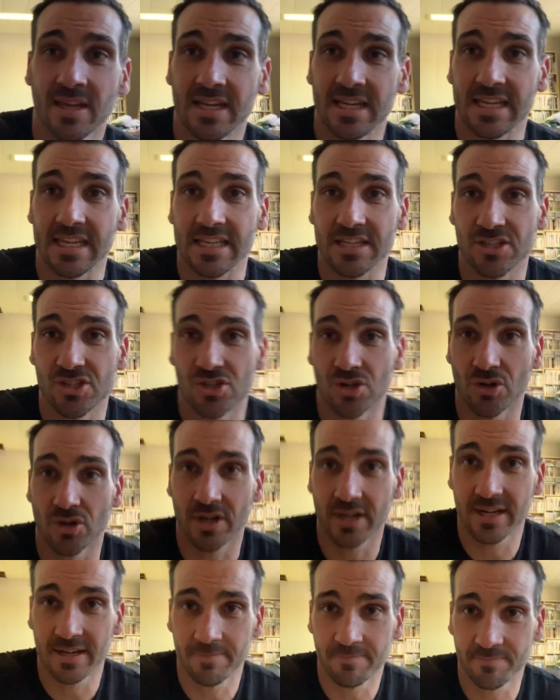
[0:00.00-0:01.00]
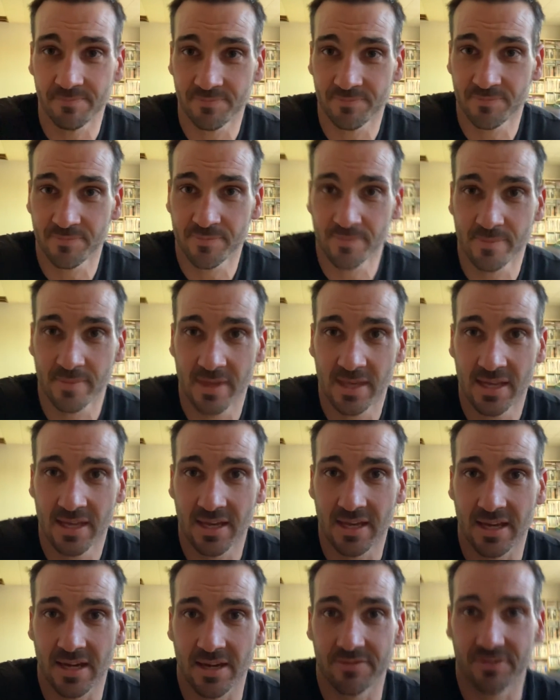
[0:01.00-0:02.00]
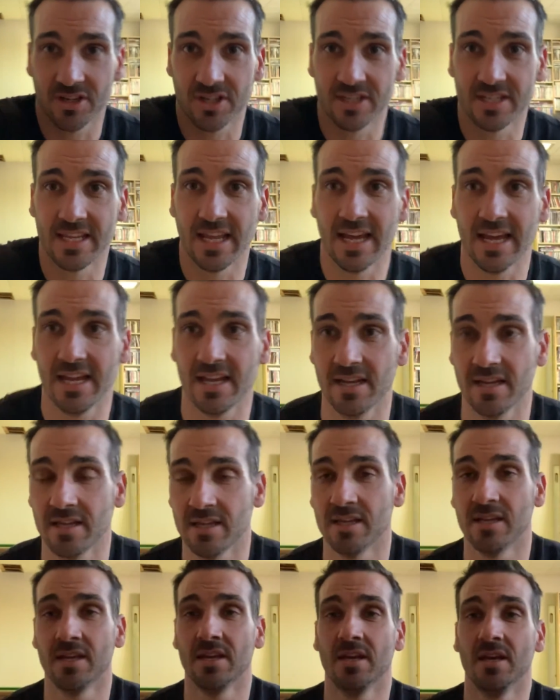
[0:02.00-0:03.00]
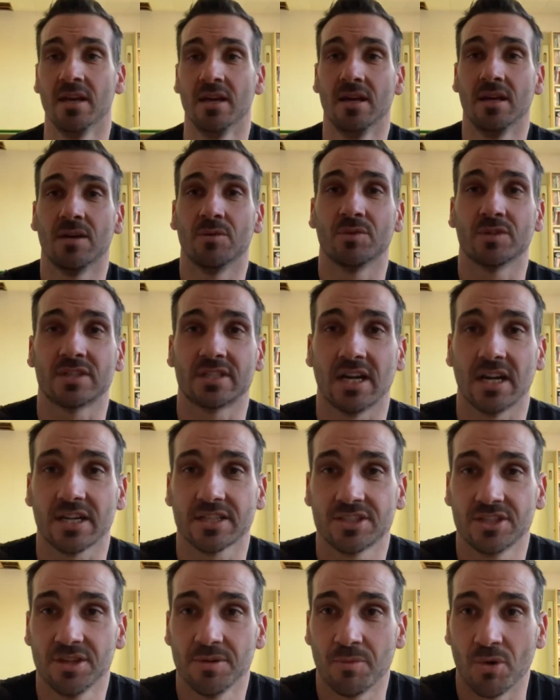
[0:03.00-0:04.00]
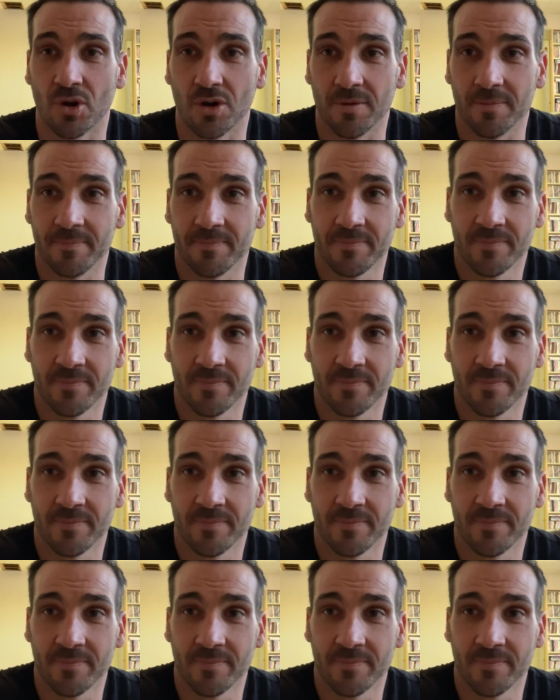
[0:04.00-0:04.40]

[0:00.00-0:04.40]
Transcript: Enjoy. Have a good day. We'll talk to you tomorrow.